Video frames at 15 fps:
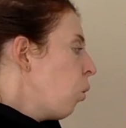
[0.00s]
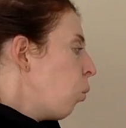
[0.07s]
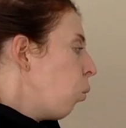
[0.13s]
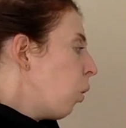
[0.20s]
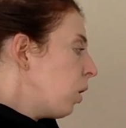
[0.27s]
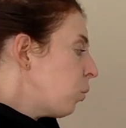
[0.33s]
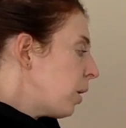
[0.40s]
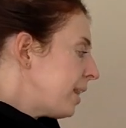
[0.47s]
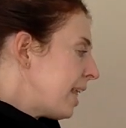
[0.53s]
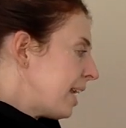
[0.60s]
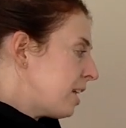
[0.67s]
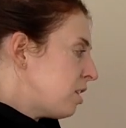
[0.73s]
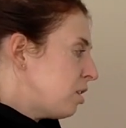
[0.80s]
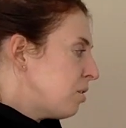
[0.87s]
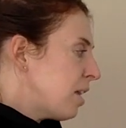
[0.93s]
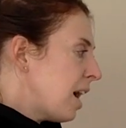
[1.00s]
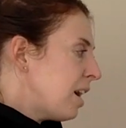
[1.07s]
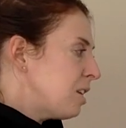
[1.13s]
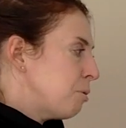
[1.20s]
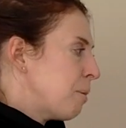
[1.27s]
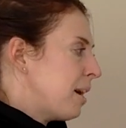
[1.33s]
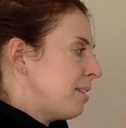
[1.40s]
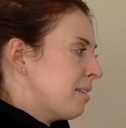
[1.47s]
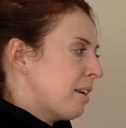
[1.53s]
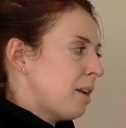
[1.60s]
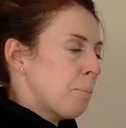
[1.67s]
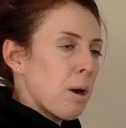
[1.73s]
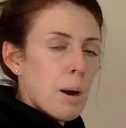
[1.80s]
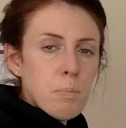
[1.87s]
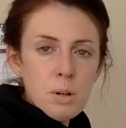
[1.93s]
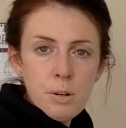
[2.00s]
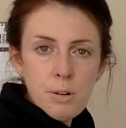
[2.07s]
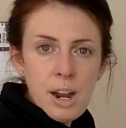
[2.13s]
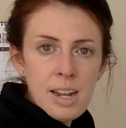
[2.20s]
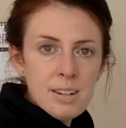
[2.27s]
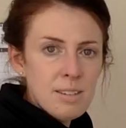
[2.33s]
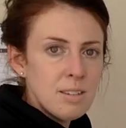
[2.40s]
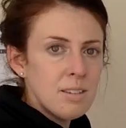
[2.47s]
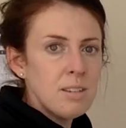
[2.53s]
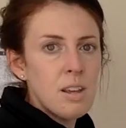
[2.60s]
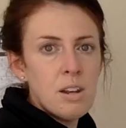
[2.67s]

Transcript: One way they can do that is by assigning property rights.